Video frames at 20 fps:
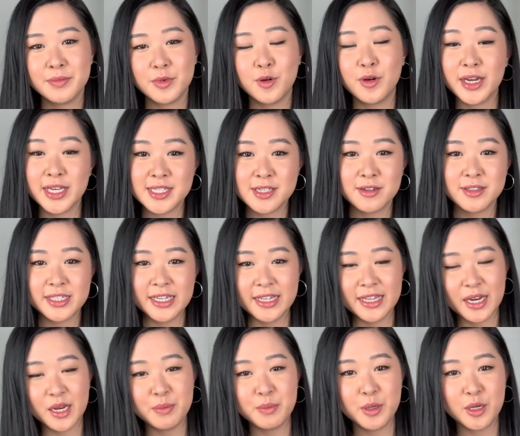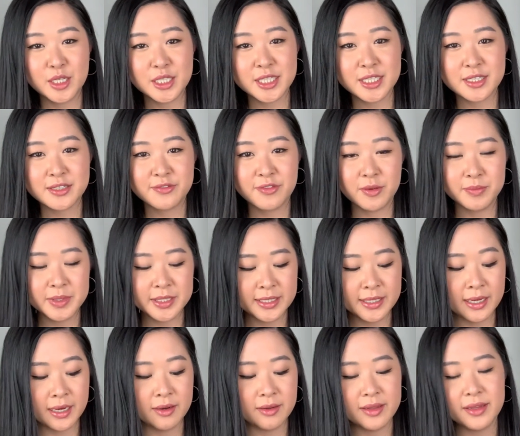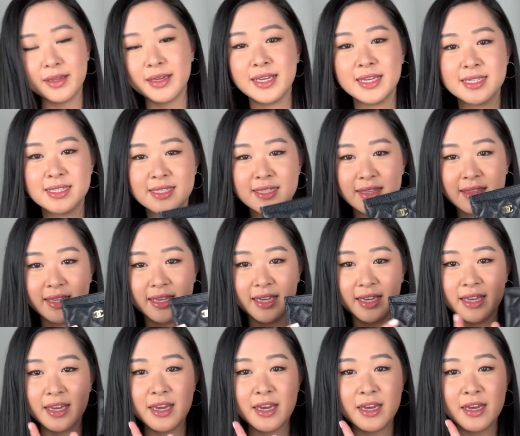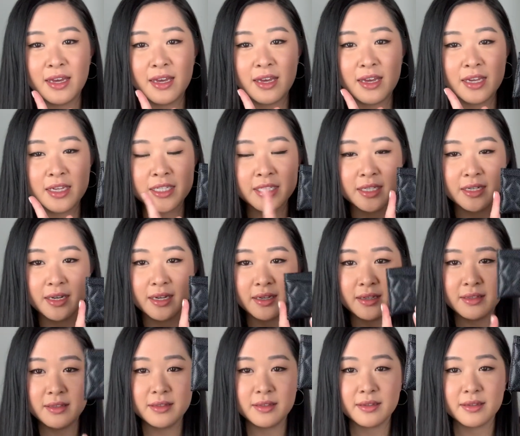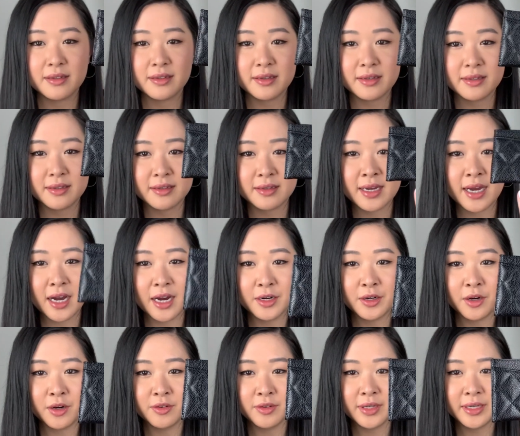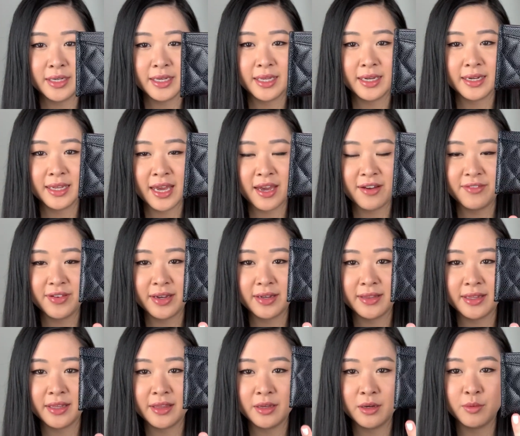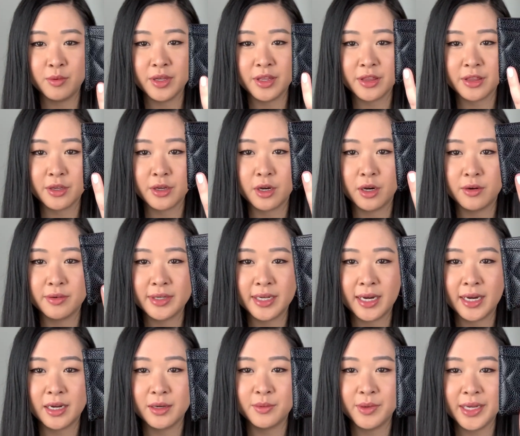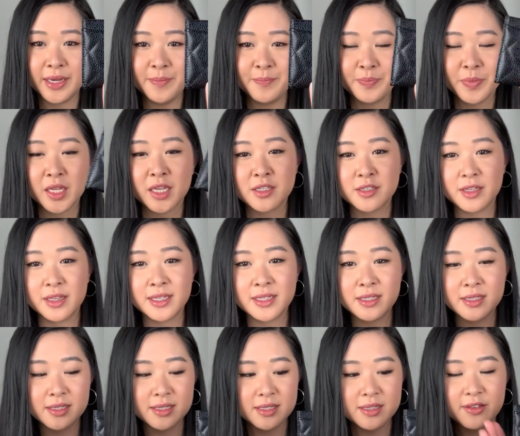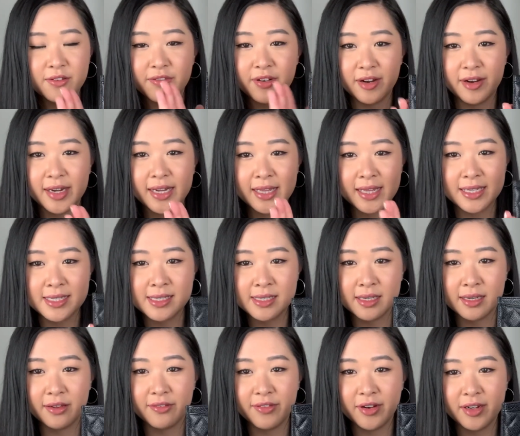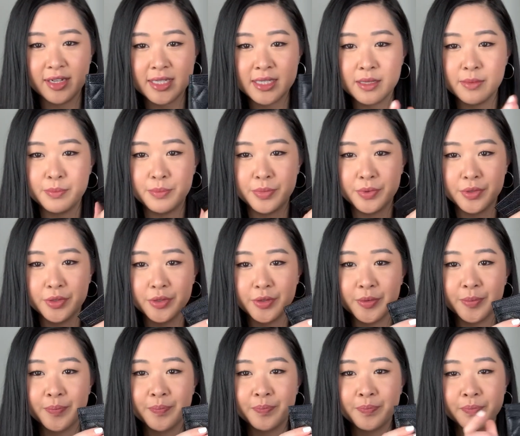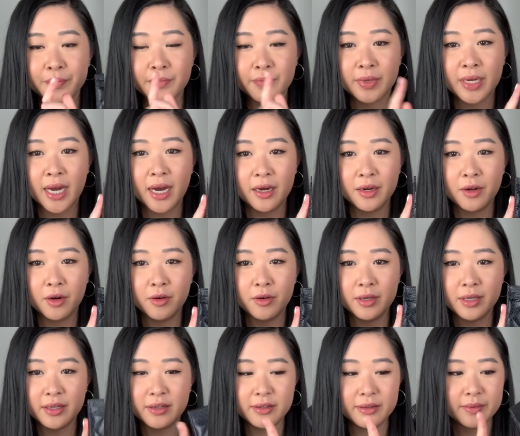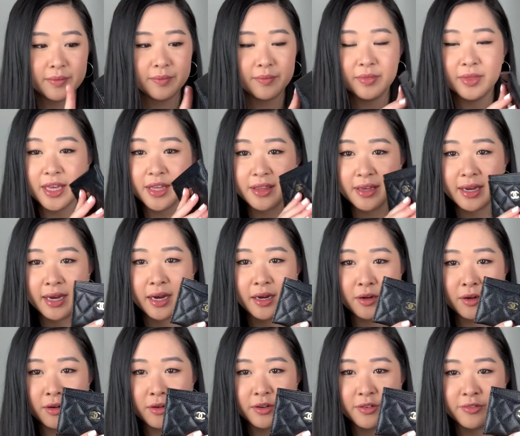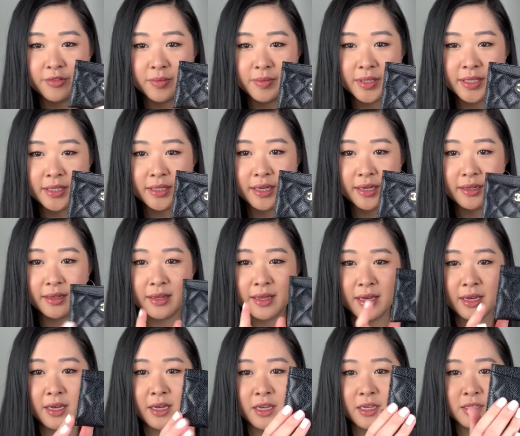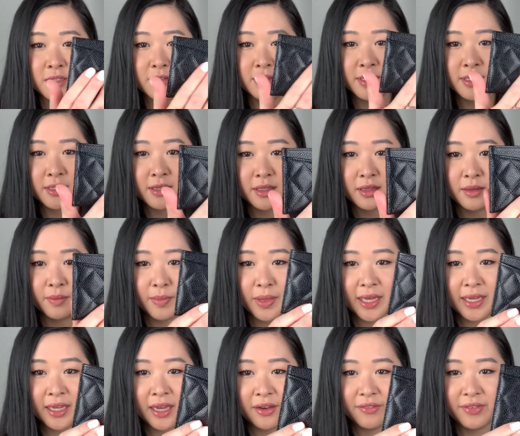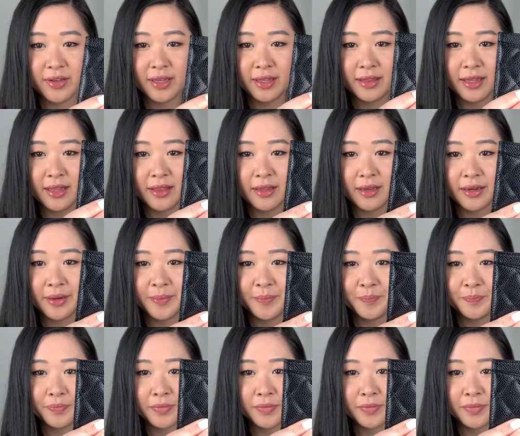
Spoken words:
or SLG that I purchased from Chanel is the Chanel card holder in caviar leather with gold hardware. So this is just a very classic, very simple card holder, leather card holder from Chanel. So it's just got the black caviar leather